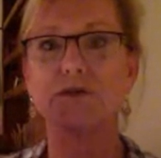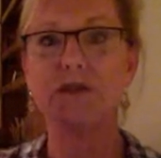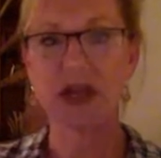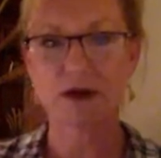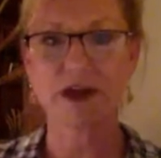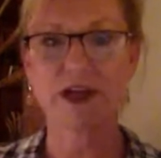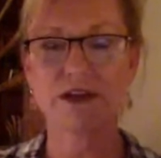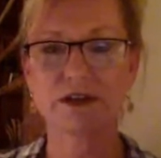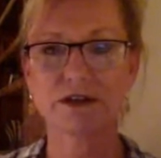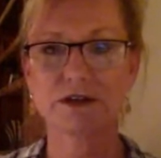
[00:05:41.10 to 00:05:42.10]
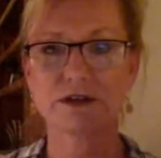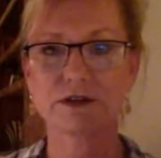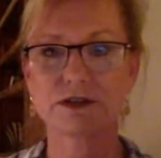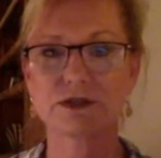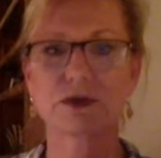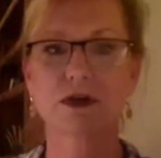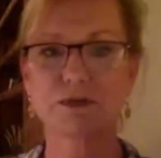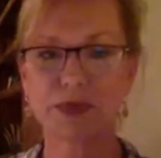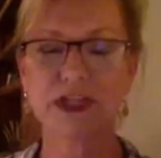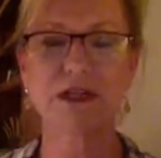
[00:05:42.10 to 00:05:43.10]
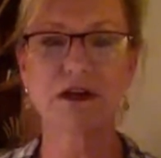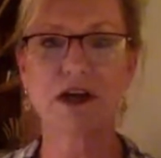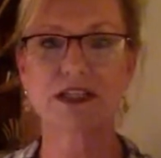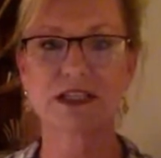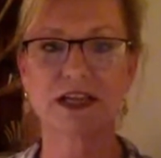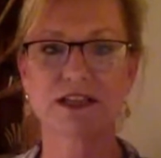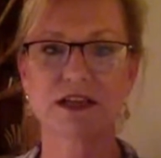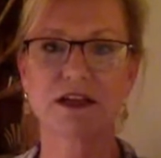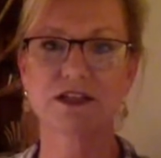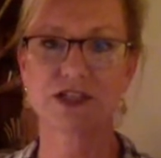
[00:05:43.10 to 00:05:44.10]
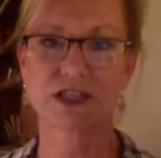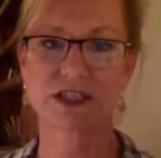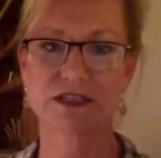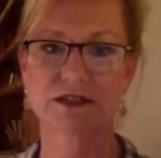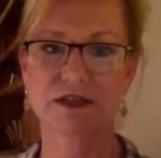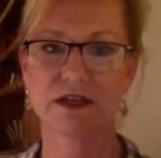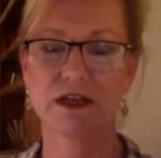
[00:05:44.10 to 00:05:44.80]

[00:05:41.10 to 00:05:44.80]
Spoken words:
married to a complete non-Scientologist.